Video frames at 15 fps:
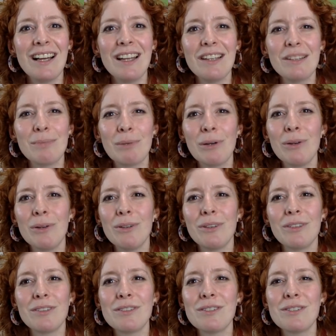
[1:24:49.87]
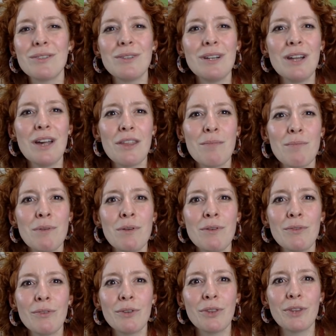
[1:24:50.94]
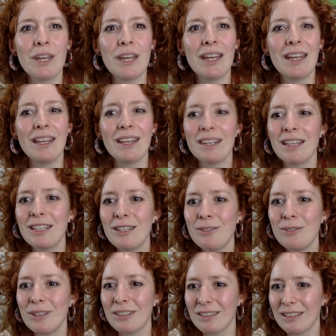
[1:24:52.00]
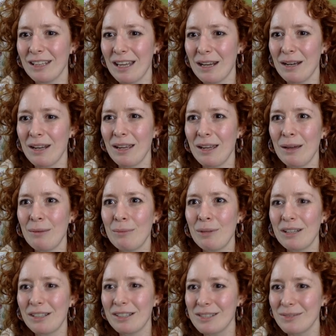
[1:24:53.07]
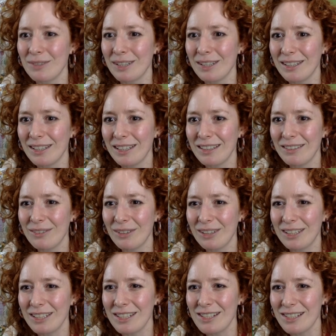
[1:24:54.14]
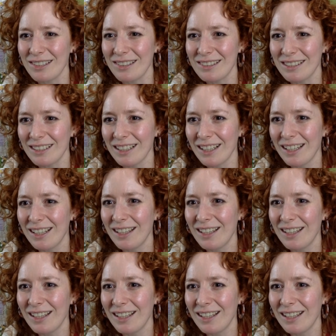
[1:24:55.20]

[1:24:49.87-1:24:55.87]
Exposed to another beautiful thing. Thank you once again, Penultima. That's very interesting.